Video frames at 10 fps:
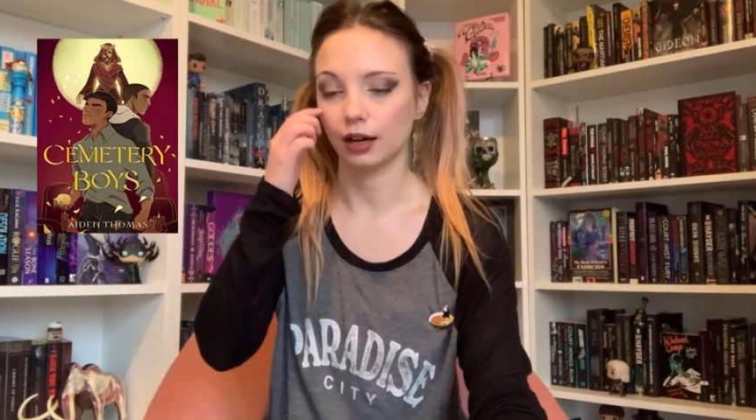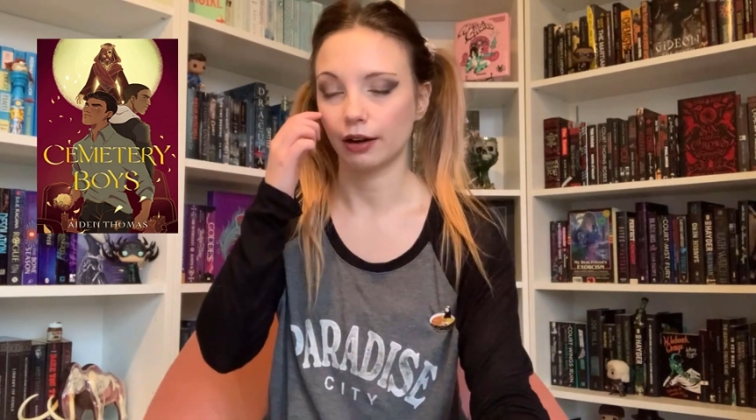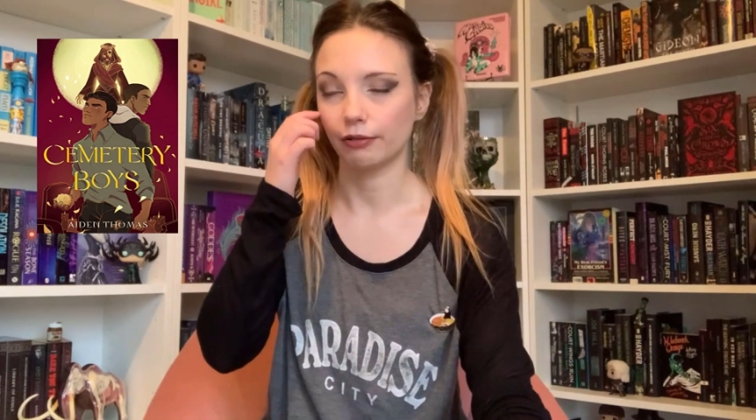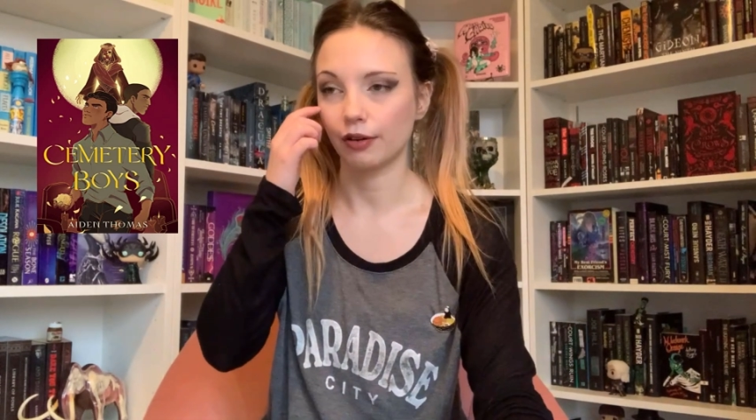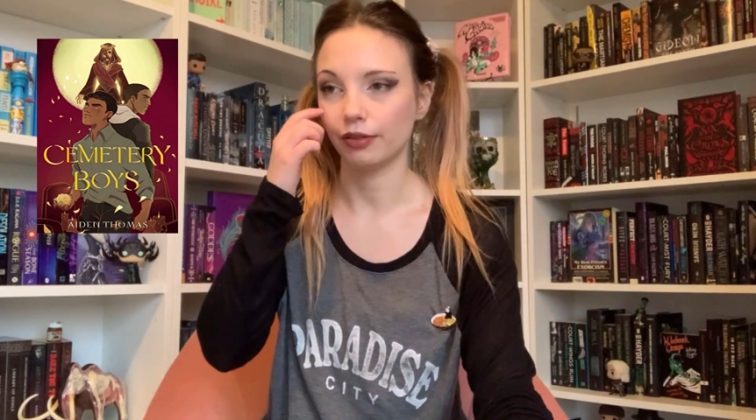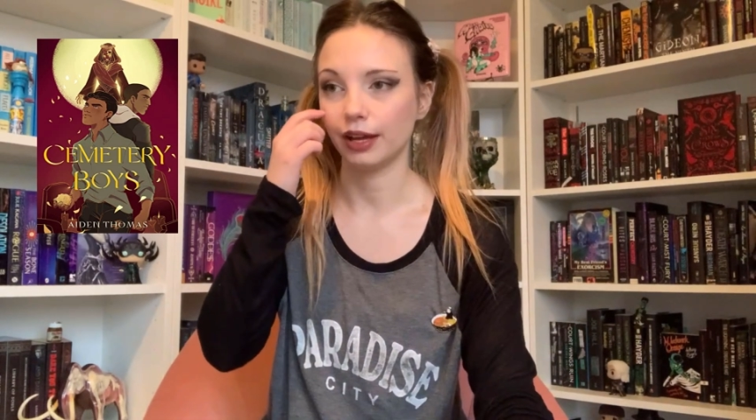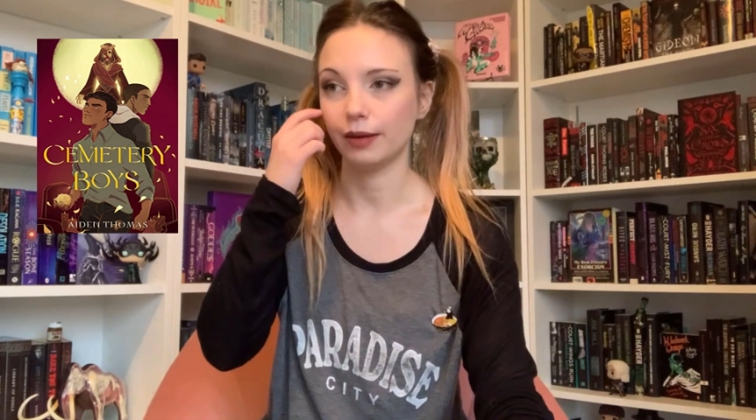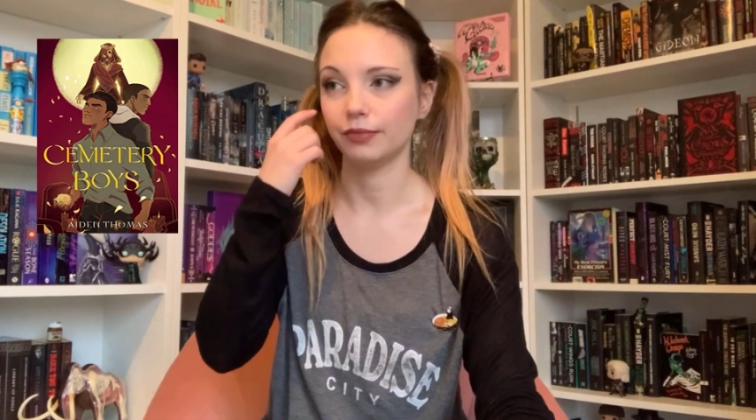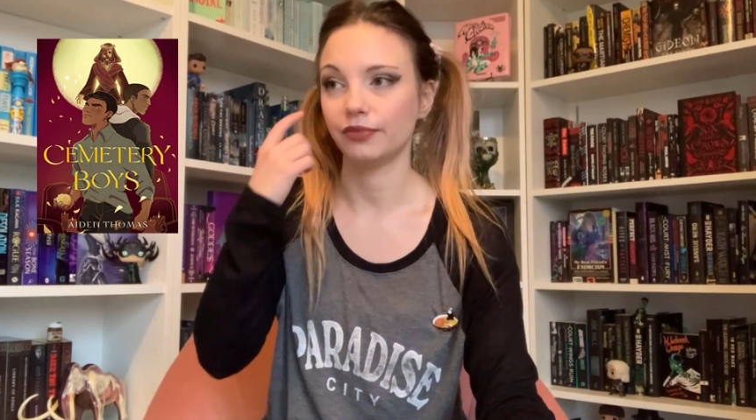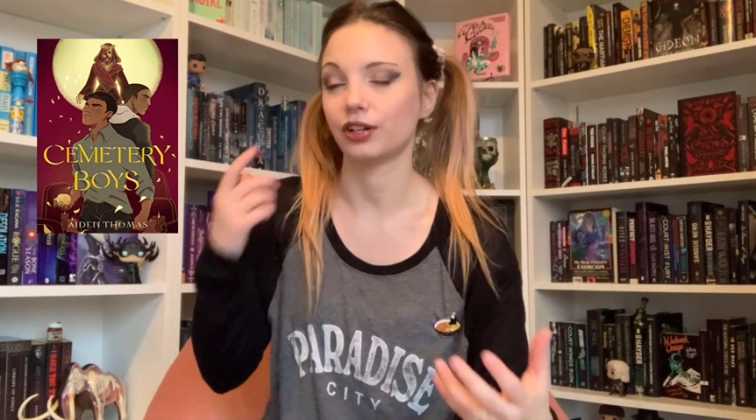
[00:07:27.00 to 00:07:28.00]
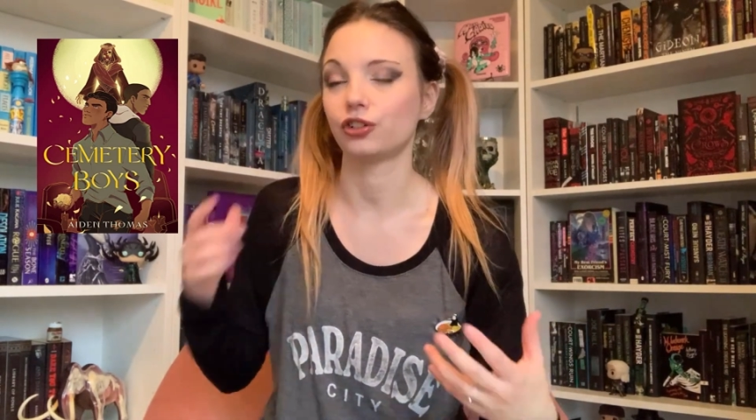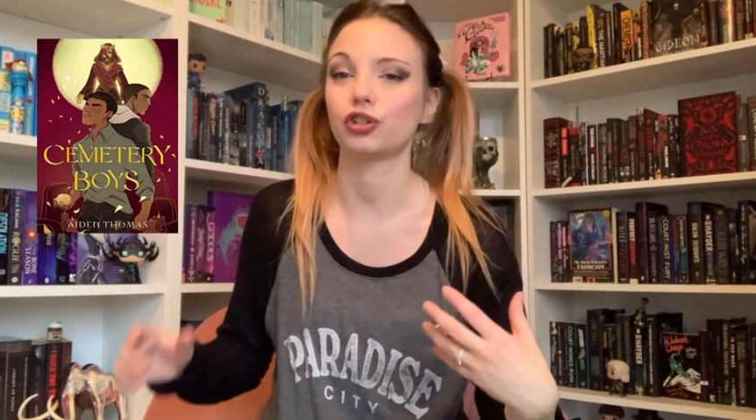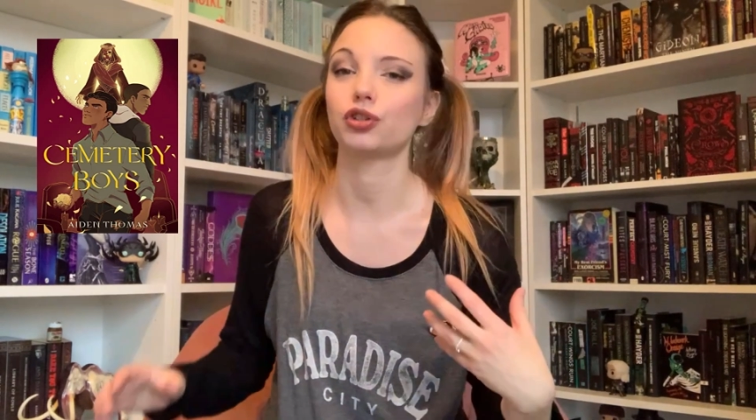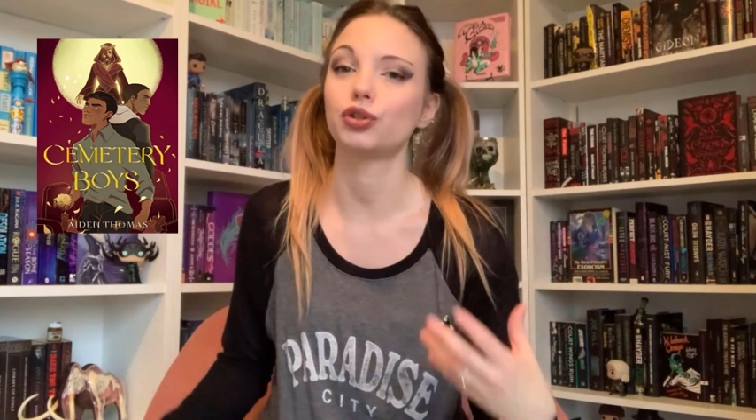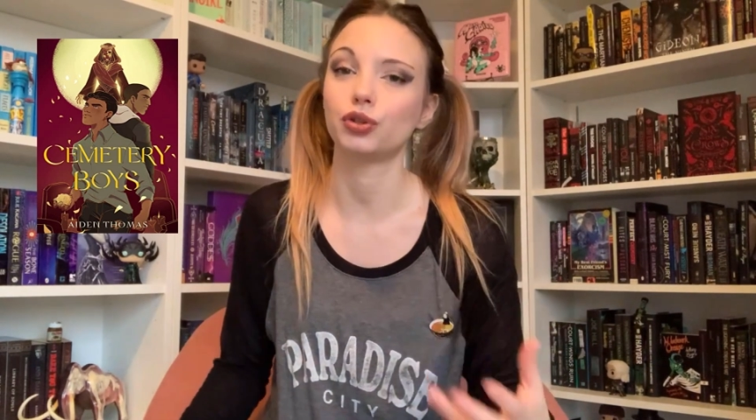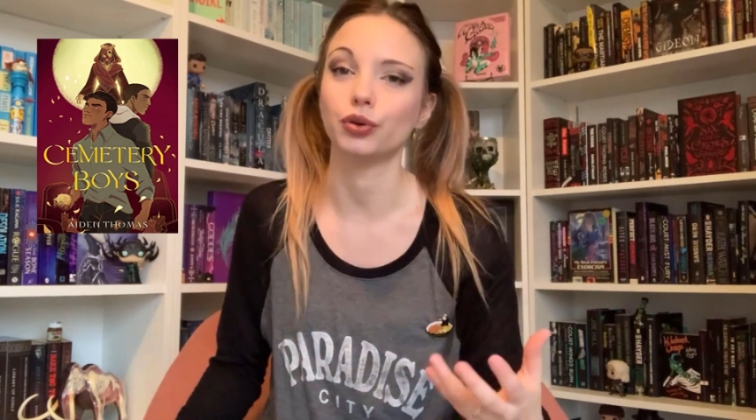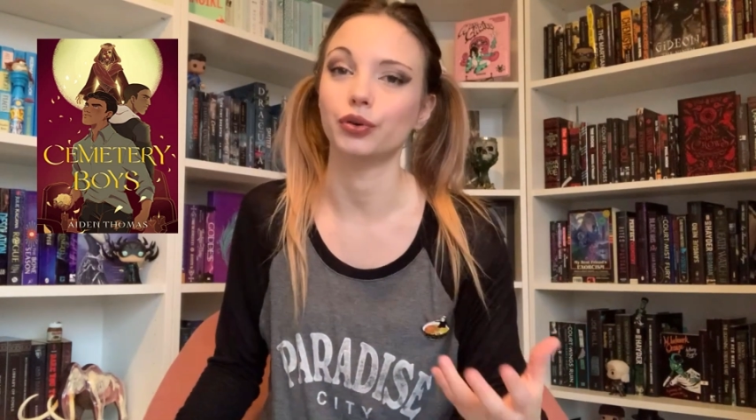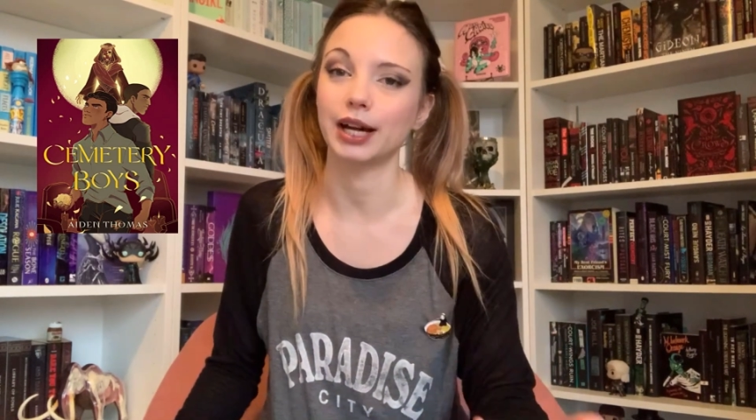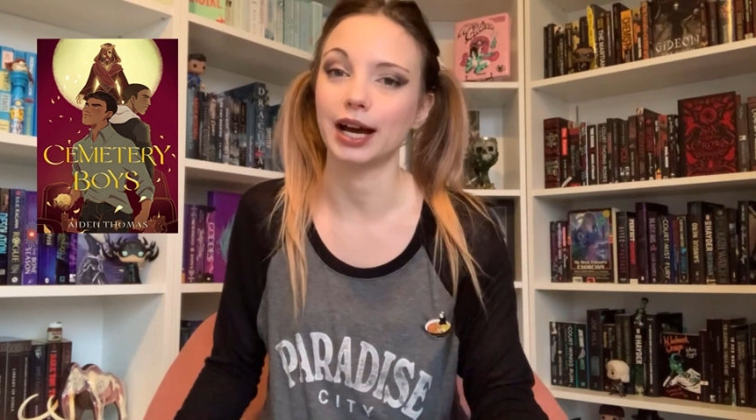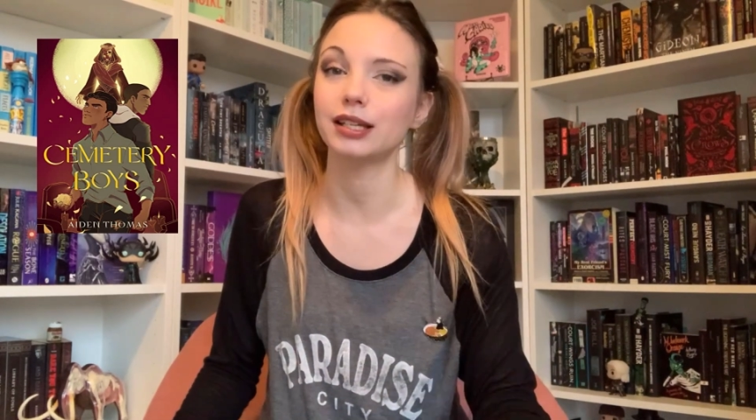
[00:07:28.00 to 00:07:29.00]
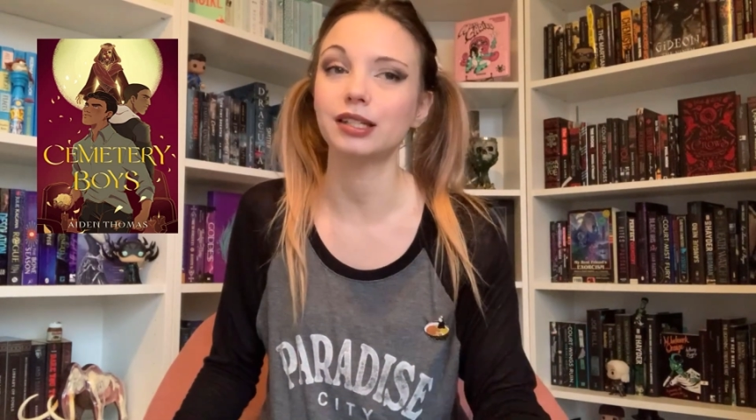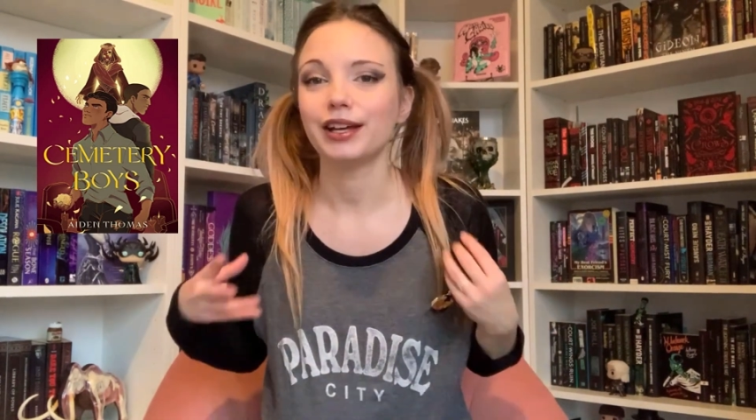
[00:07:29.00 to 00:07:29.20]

around him, they're just so nice.